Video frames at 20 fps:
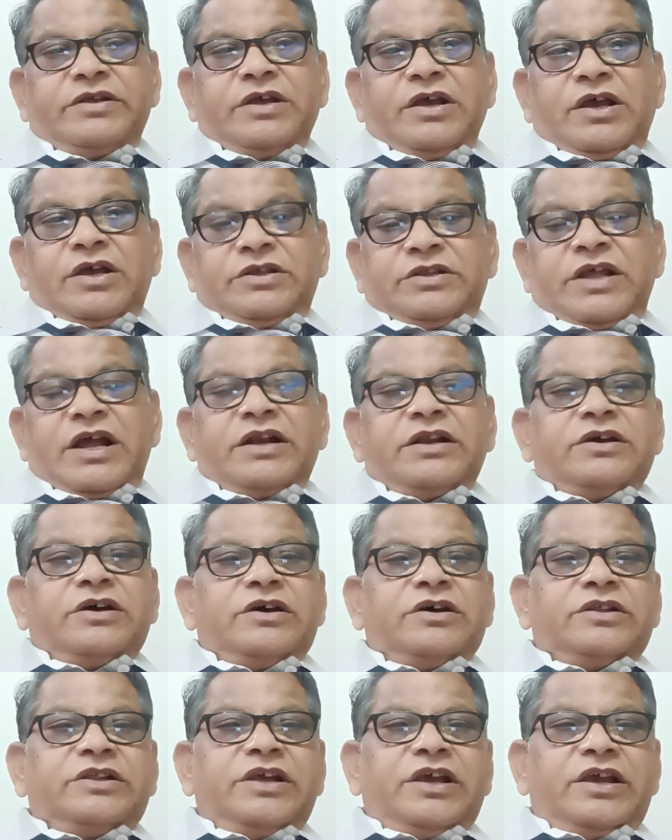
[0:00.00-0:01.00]
Then
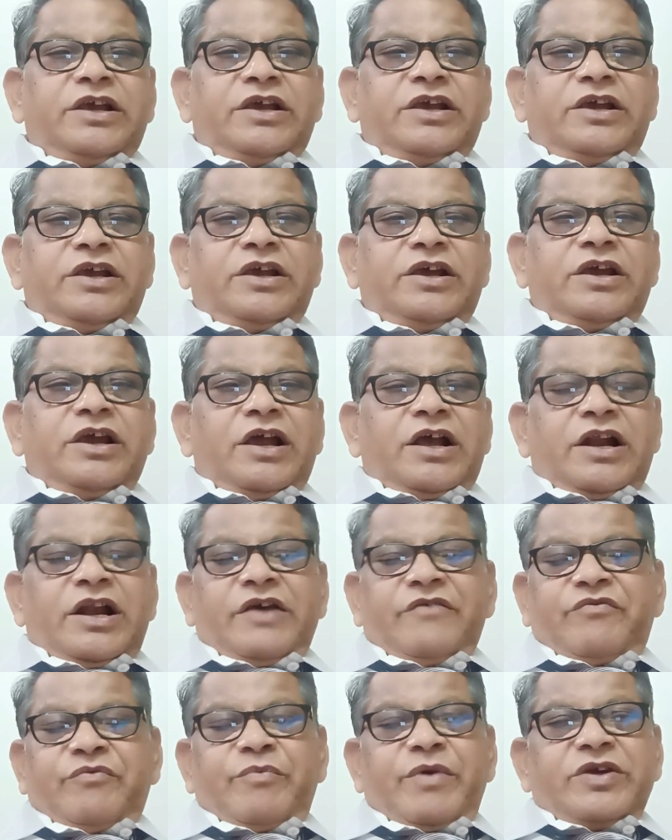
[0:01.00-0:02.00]
the
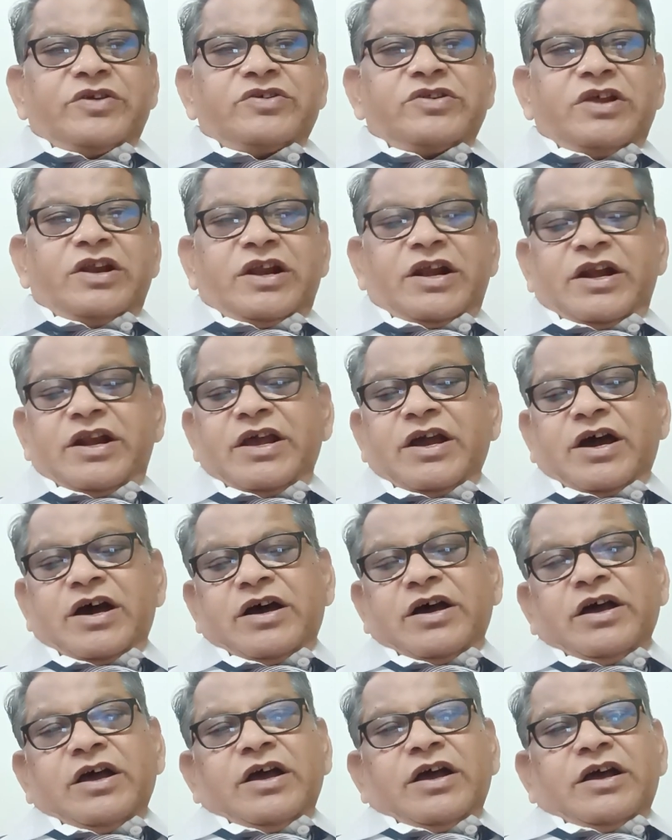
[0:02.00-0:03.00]
defamation in
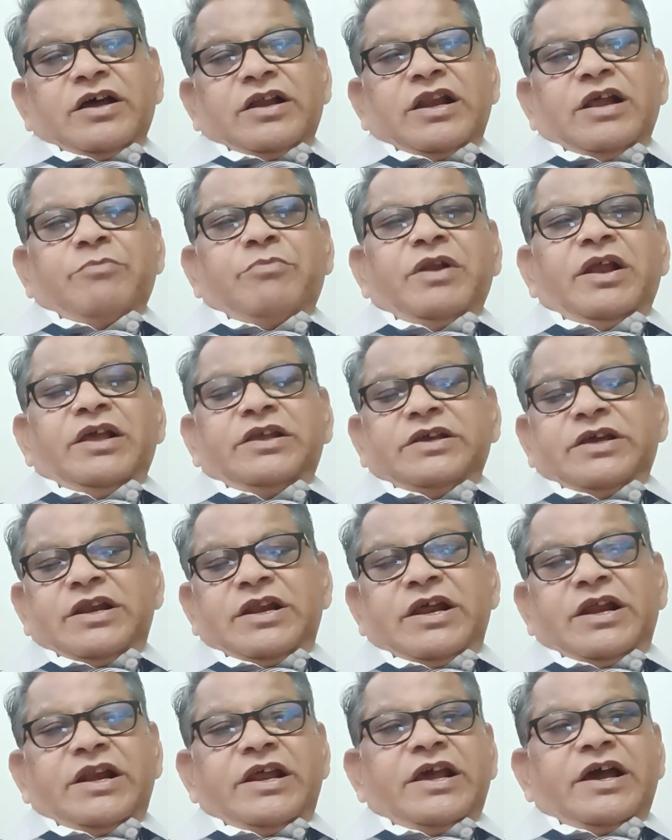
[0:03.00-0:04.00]
India, libel is in
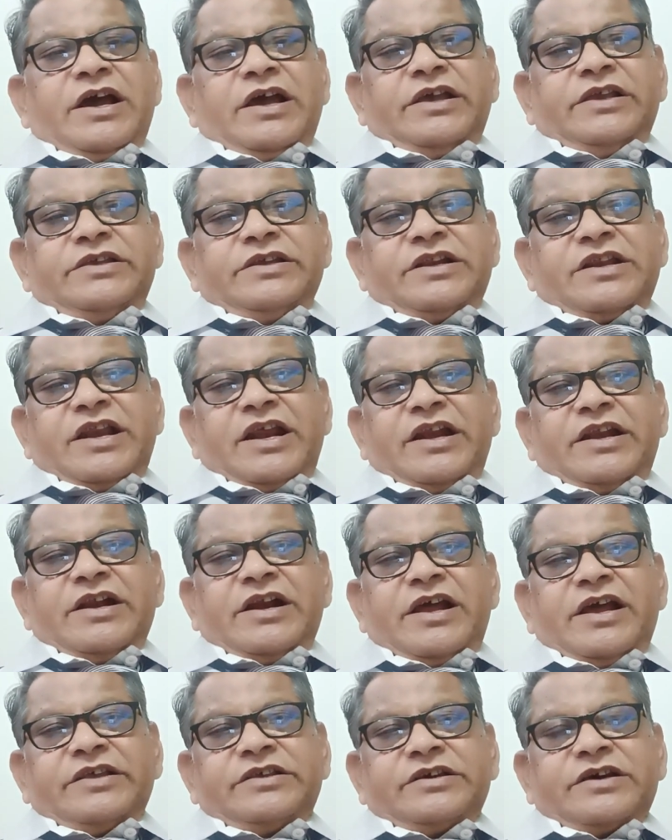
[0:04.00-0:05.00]
India is
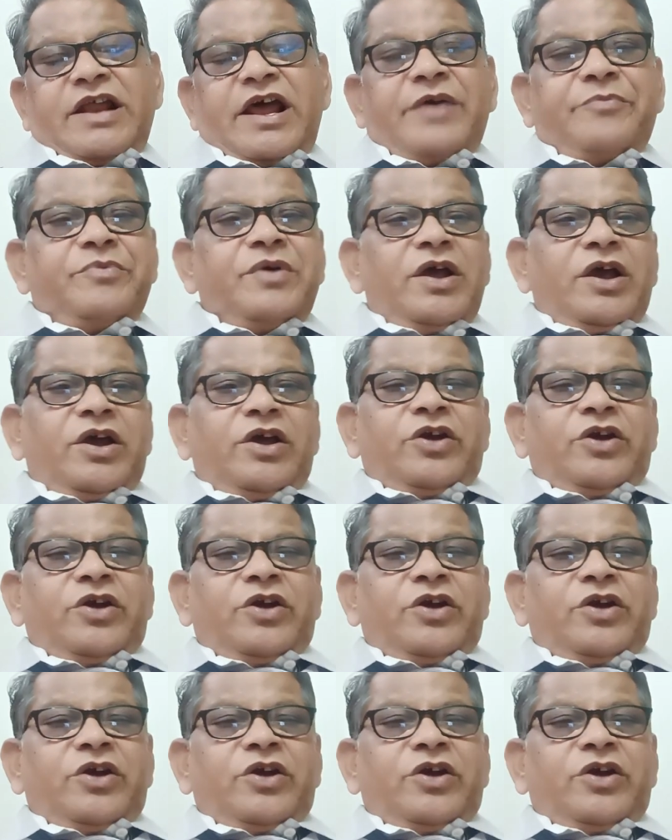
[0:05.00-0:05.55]
treated as crime.